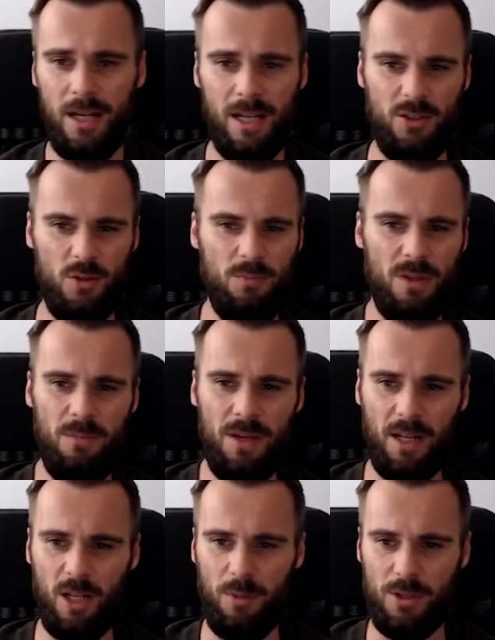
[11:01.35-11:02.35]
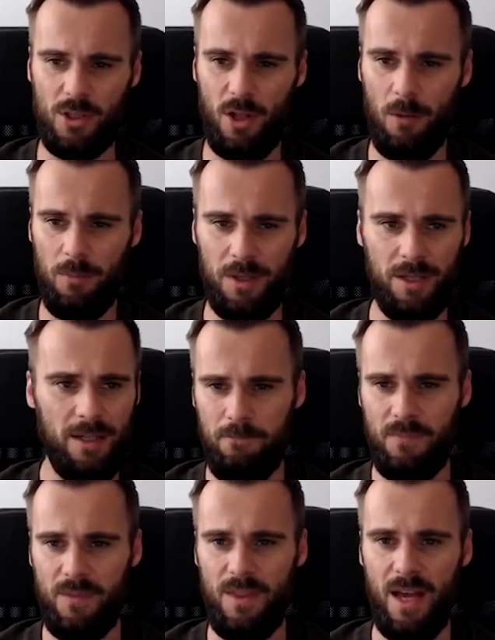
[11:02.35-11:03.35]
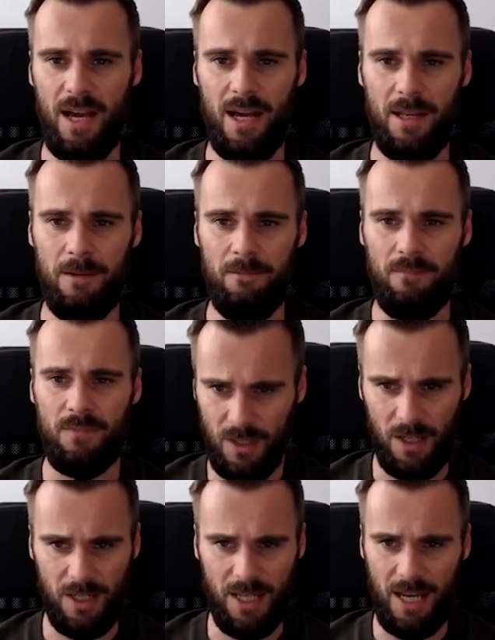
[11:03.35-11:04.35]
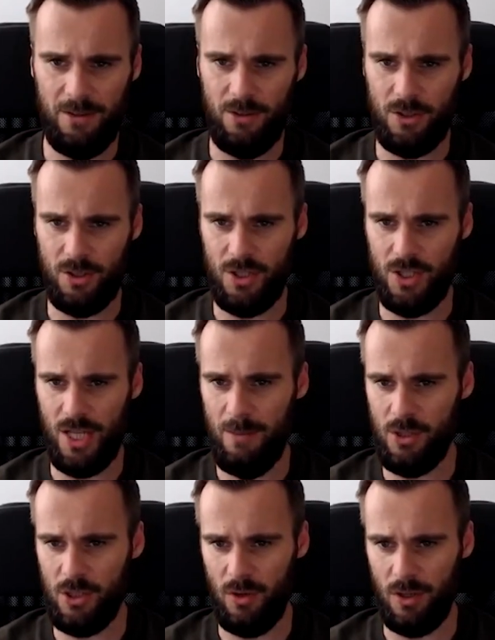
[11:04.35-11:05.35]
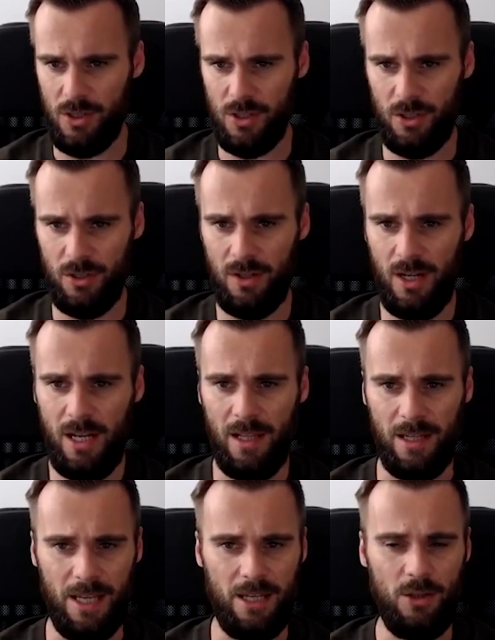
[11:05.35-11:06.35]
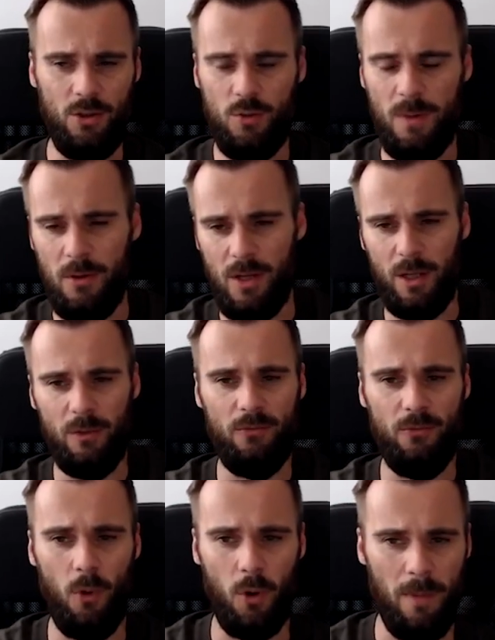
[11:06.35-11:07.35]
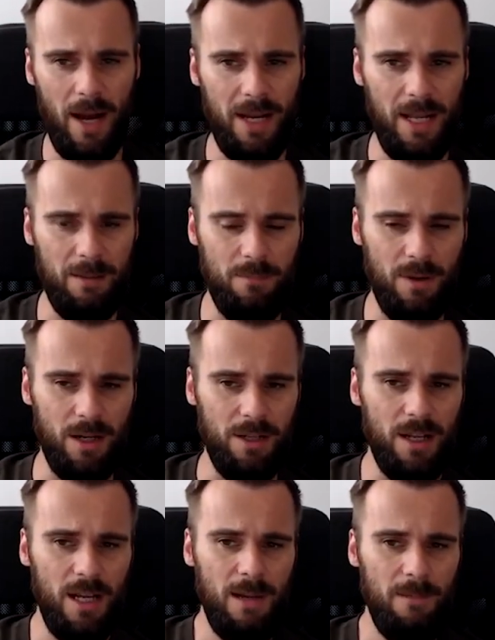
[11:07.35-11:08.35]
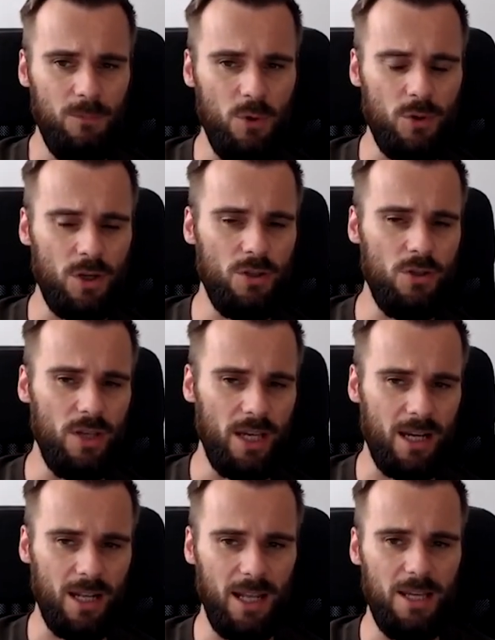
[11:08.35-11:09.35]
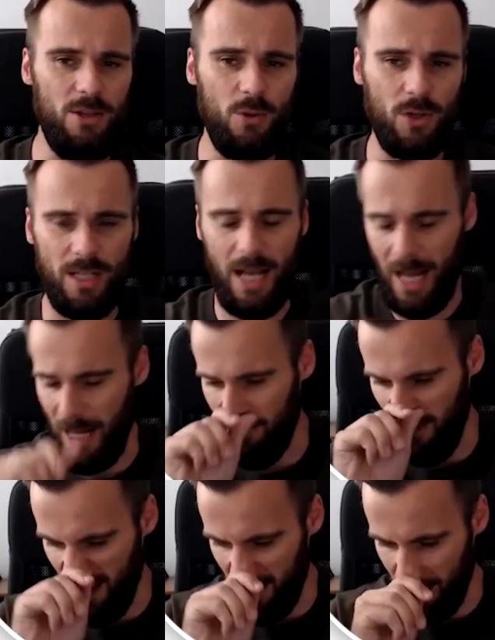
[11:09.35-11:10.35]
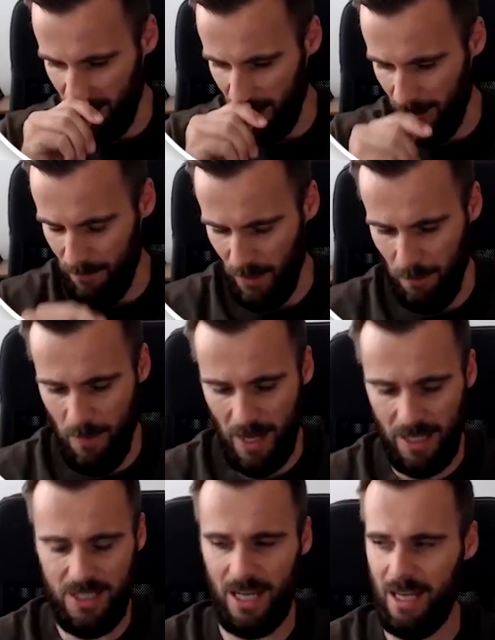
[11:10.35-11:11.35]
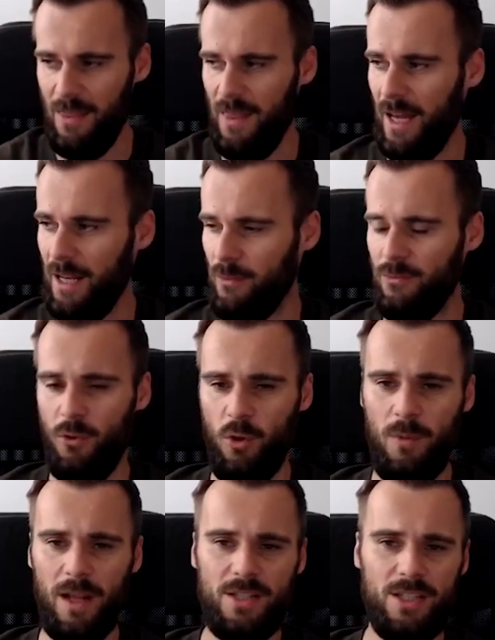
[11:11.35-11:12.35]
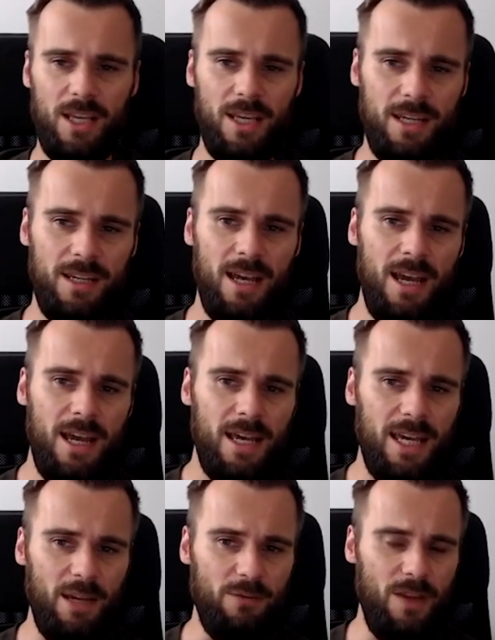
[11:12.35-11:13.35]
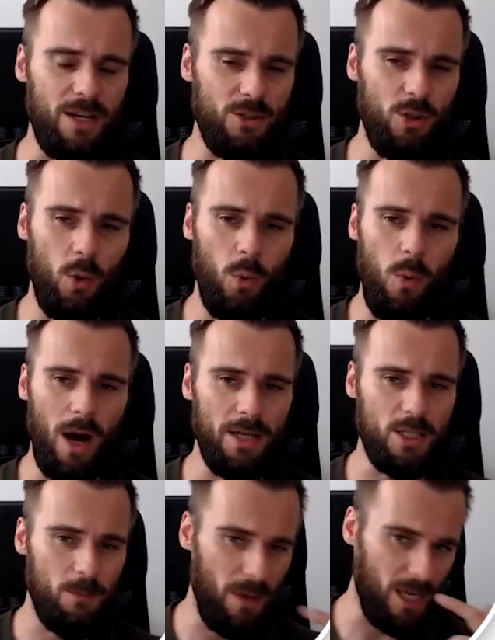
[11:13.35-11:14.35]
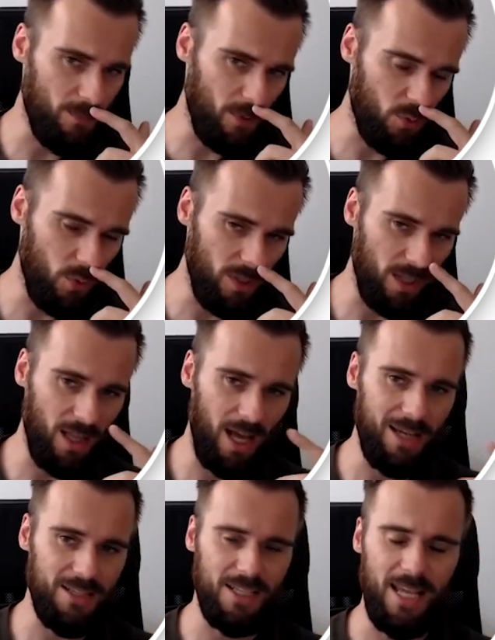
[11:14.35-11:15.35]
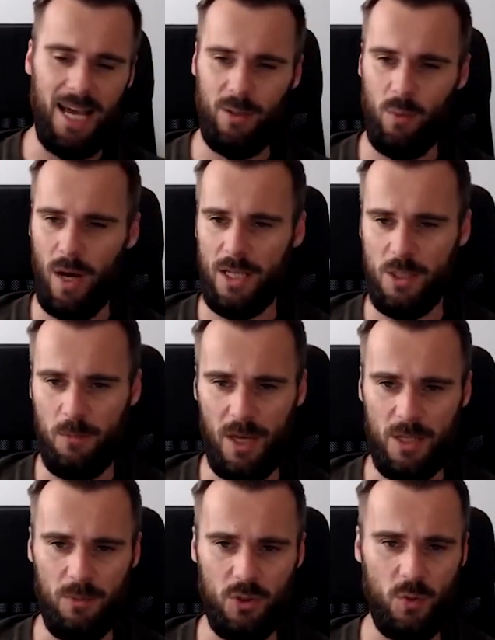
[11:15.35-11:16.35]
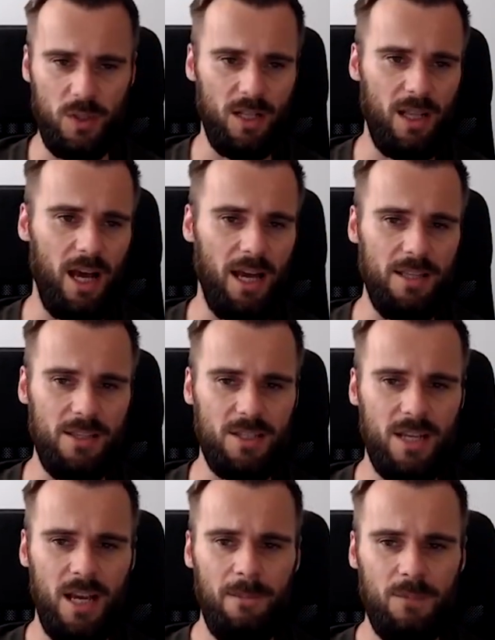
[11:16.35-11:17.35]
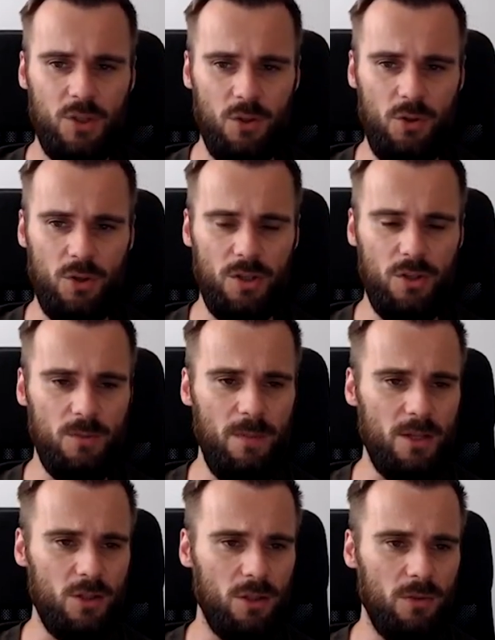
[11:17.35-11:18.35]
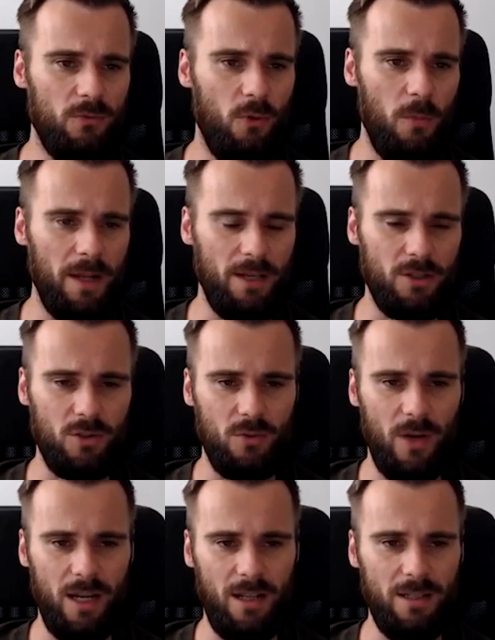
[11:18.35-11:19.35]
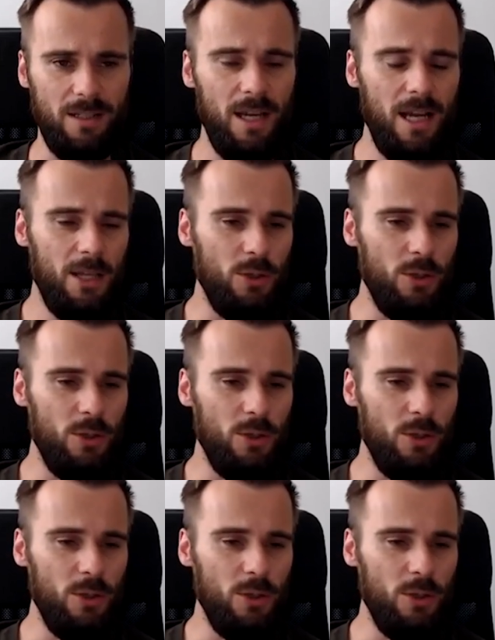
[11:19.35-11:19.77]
It's just me being a little bit sloppy. Then again, just the same structure. Like it can use maybe a little formatting, but you can in Clay, you can have like a back check in that, a formula saying if there's no white space between the lines, and add white space between the lines. So you can just make sure the formatting is correctly.